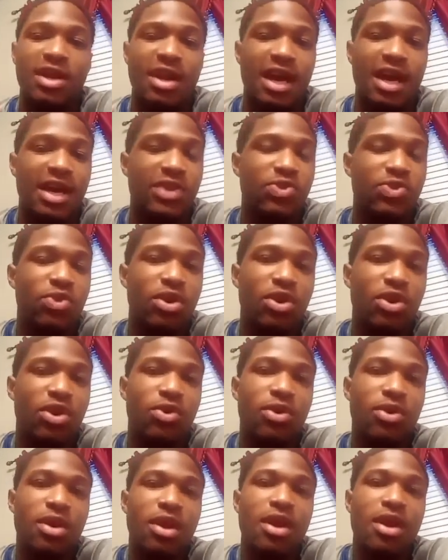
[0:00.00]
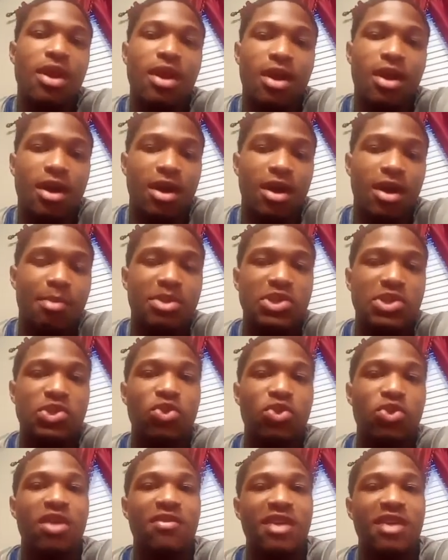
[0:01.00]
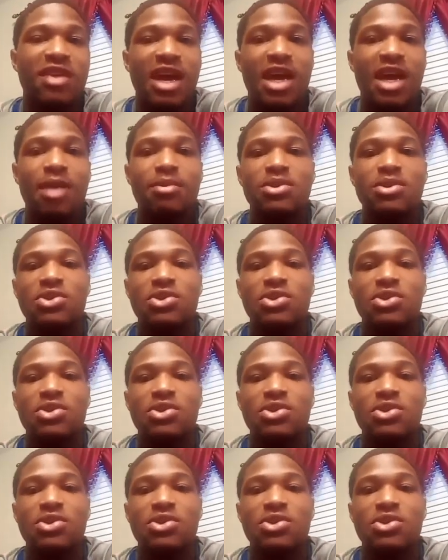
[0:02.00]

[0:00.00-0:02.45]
I can throw. I'm a student of the game, so I